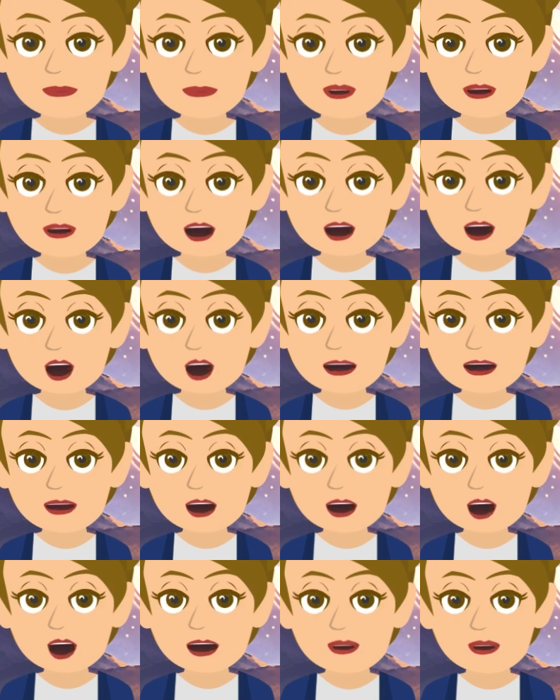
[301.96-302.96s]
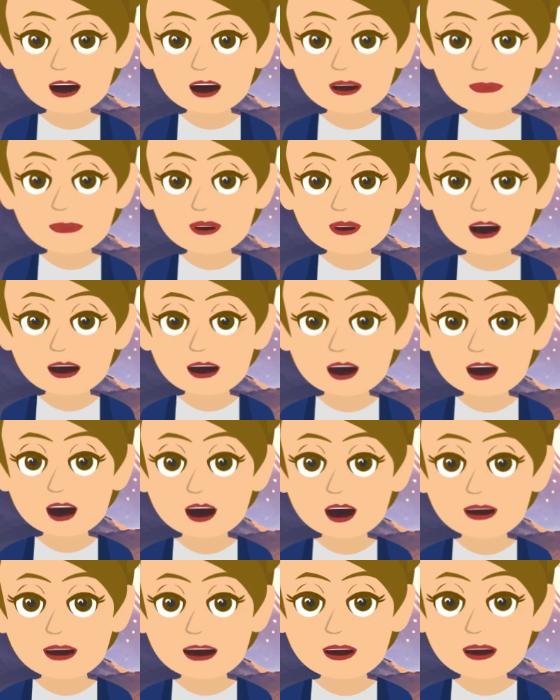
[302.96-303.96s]
when you're feeling good and
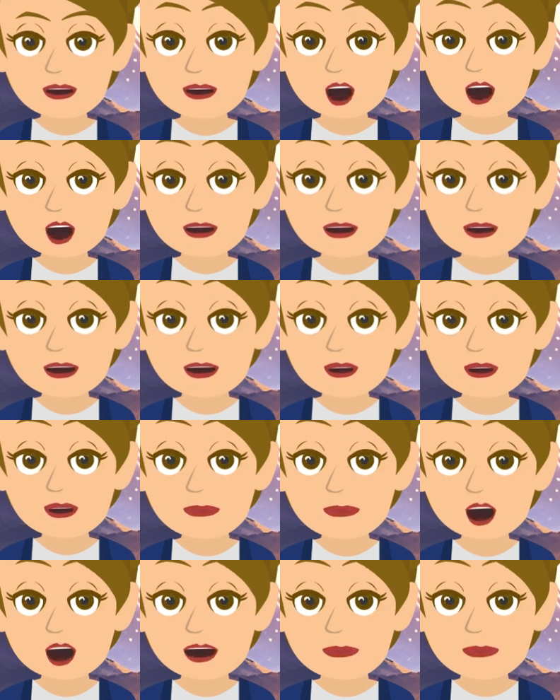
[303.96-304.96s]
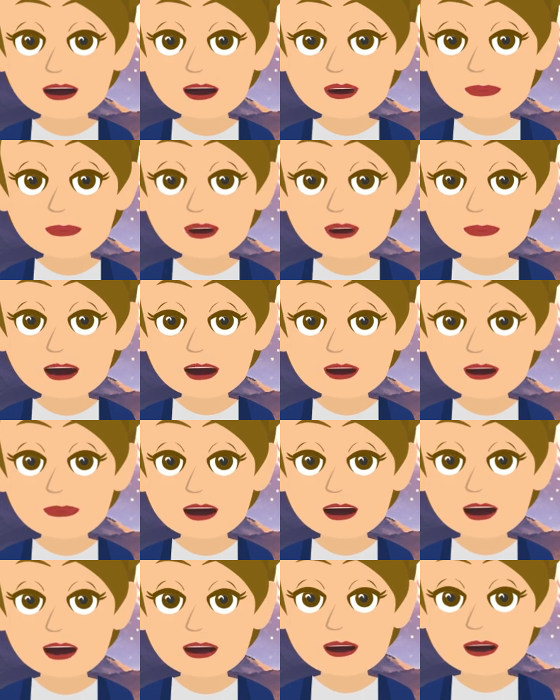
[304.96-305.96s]
then you're following the impulse, you're
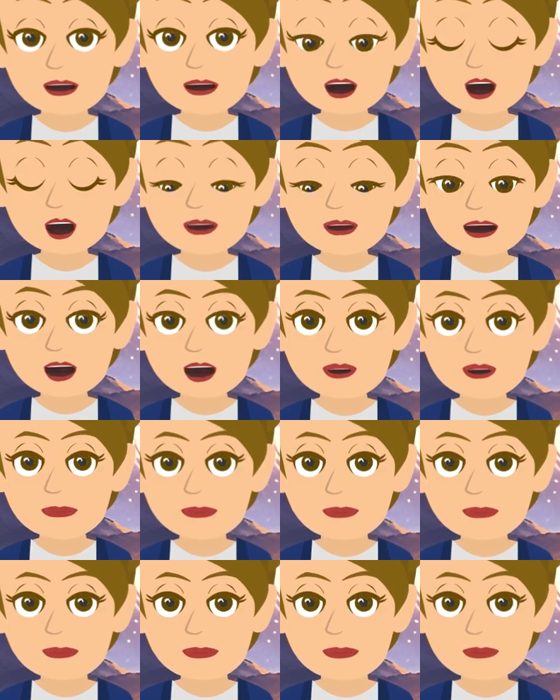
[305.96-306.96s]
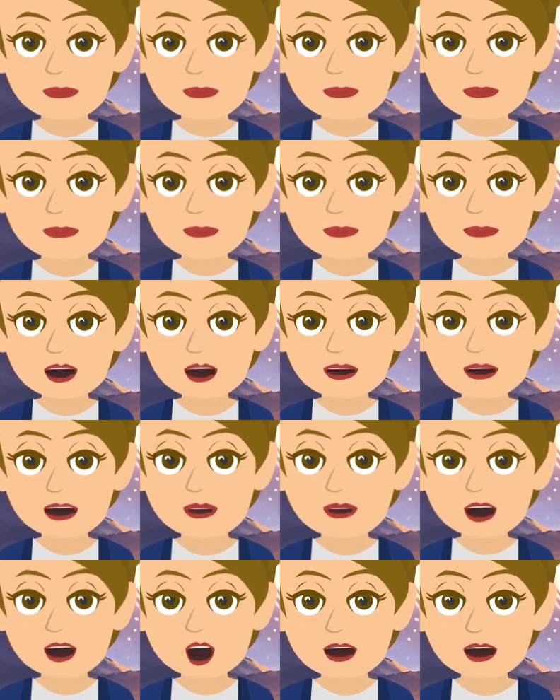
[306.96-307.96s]
acting on the impulse, it's our
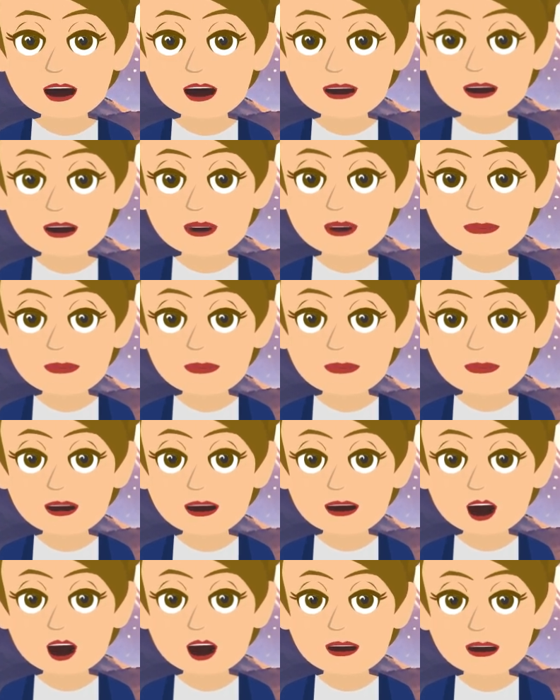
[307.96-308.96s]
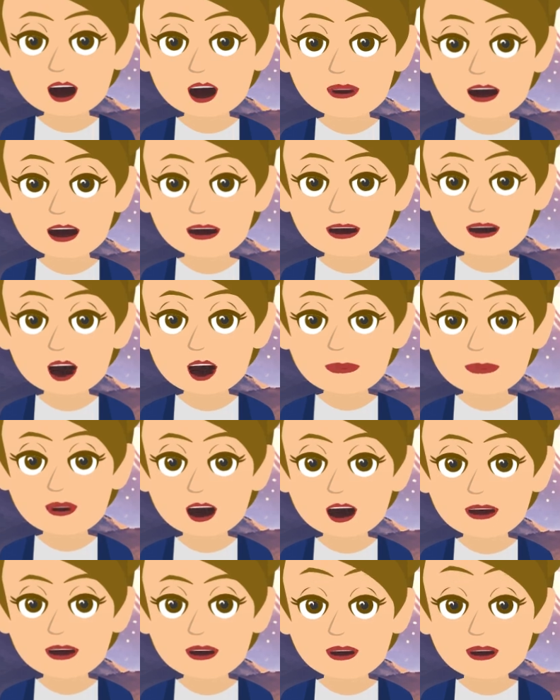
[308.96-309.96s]
promise to you. You're going to give them what
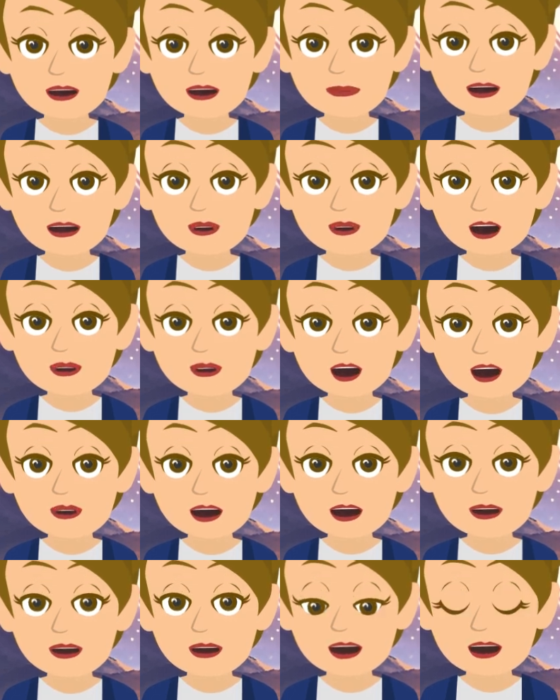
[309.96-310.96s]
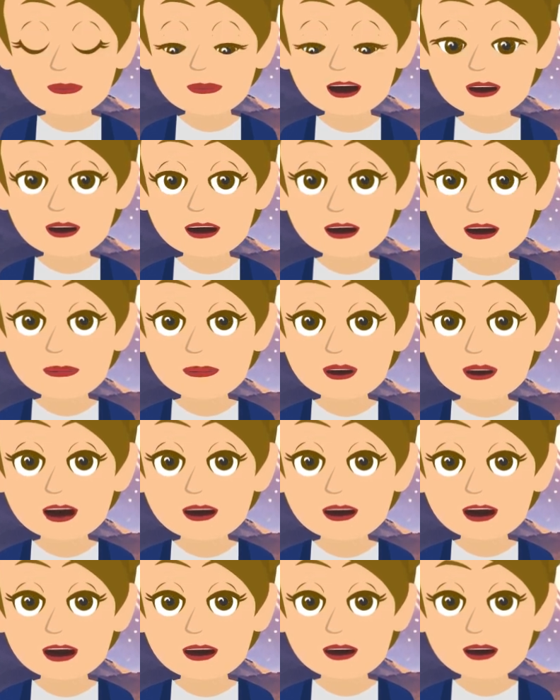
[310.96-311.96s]
they want. You're going to give them what they want
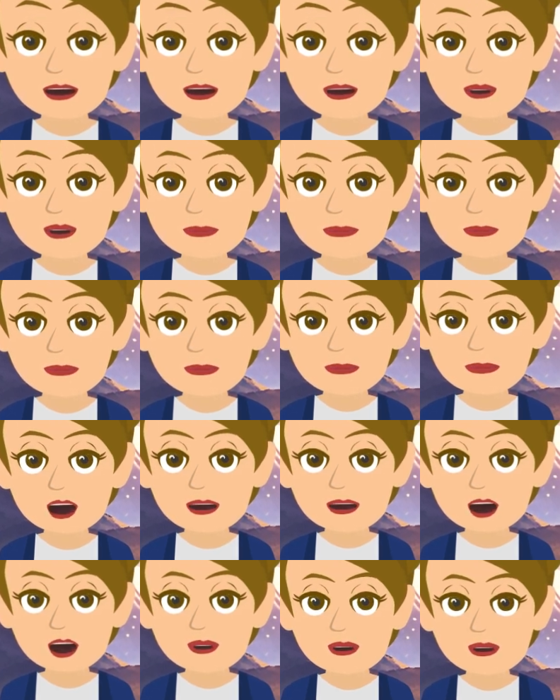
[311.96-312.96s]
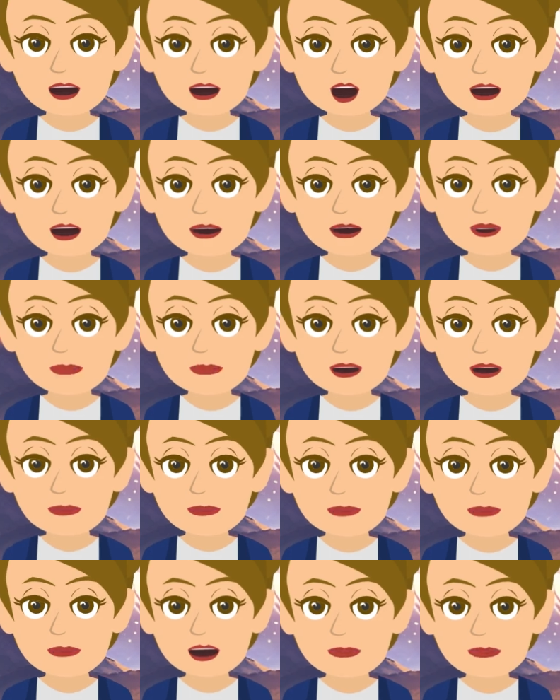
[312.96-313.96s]
when they want it. You're going to find yourself
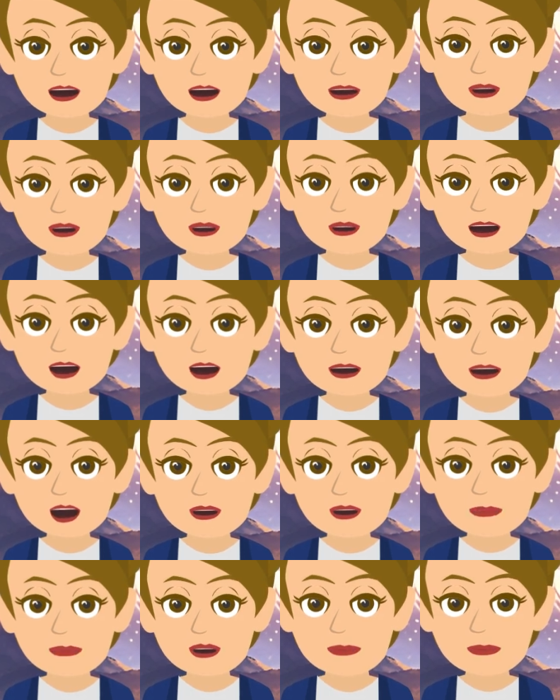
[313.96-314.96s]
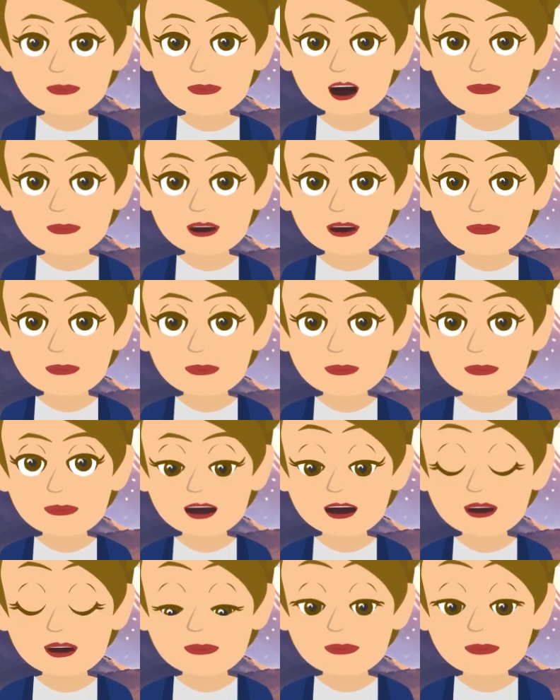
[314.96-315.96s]
as this vital, efficient,
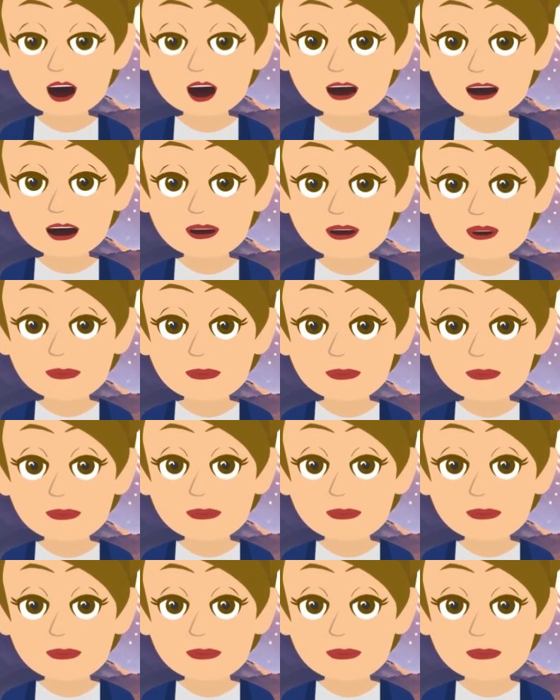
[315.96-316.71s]
good feeling,